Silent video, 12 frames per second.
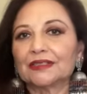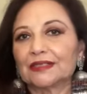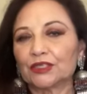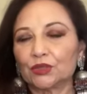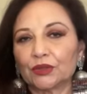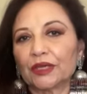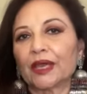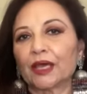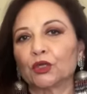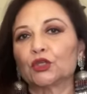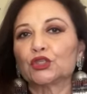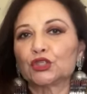that you can
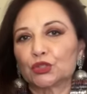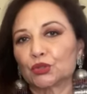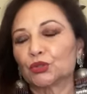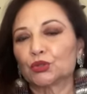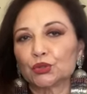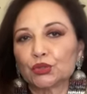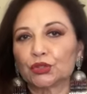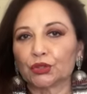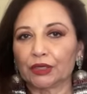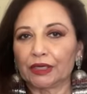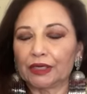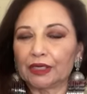or should do
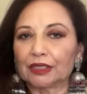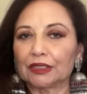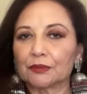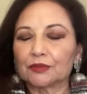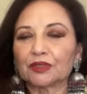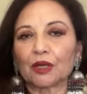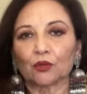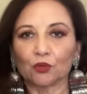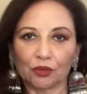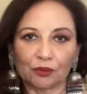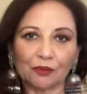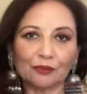during an eclipse that
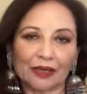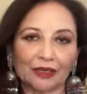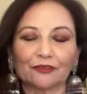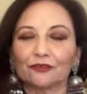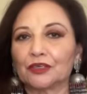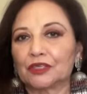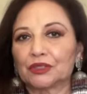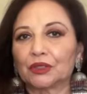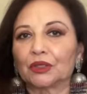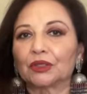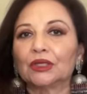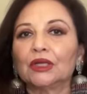would be
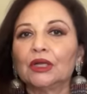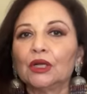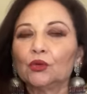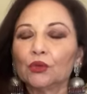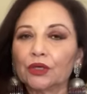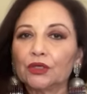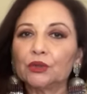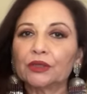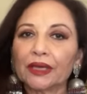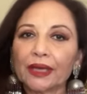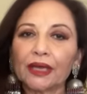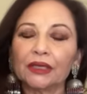beneficial? Well, you
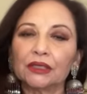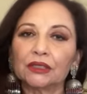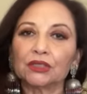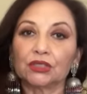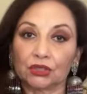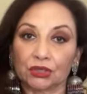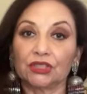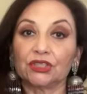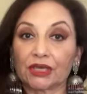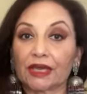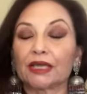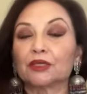can and should
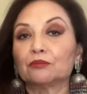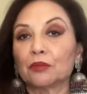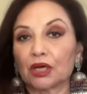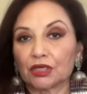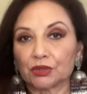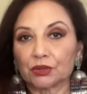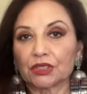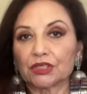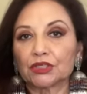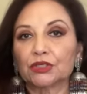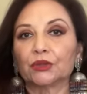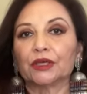chant mantras
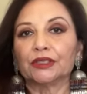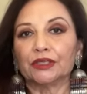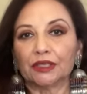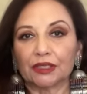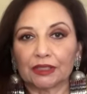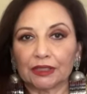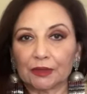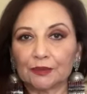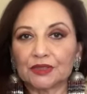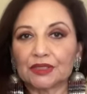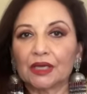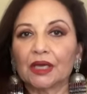during the
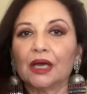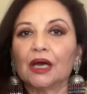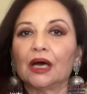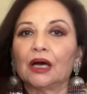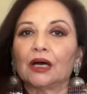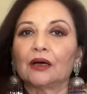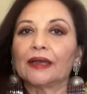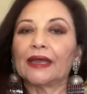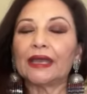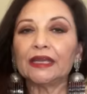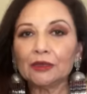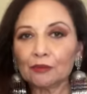eclipse. Uh,
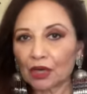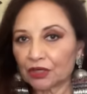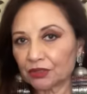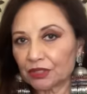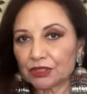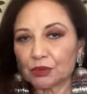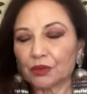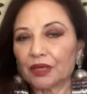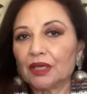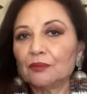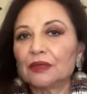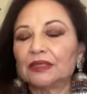any mantra is
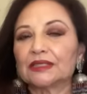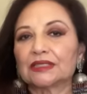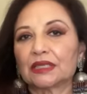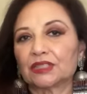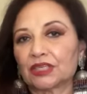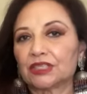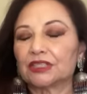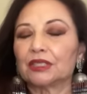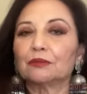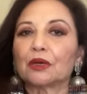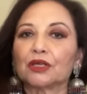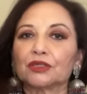okay, but the suggested
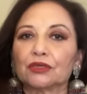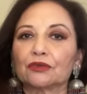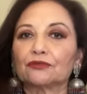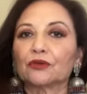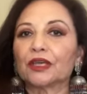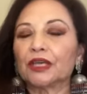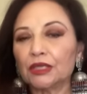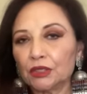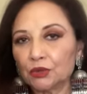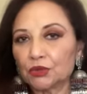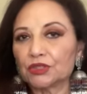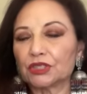mantra for
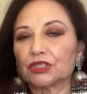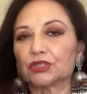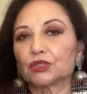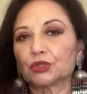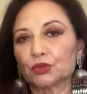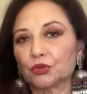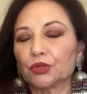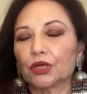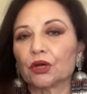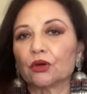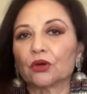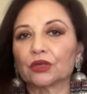Hindus is the Surya
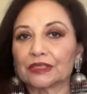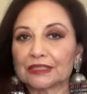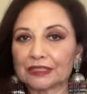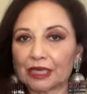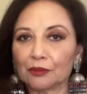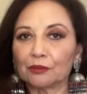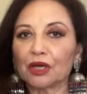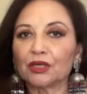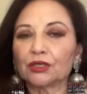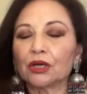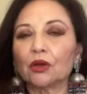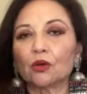or the Sun
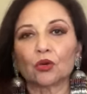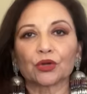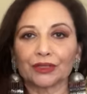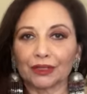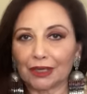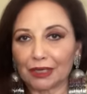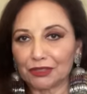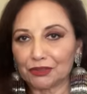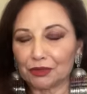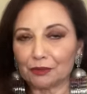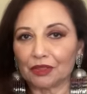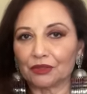mantra or the
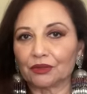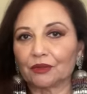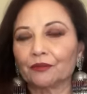Gayatri mantra.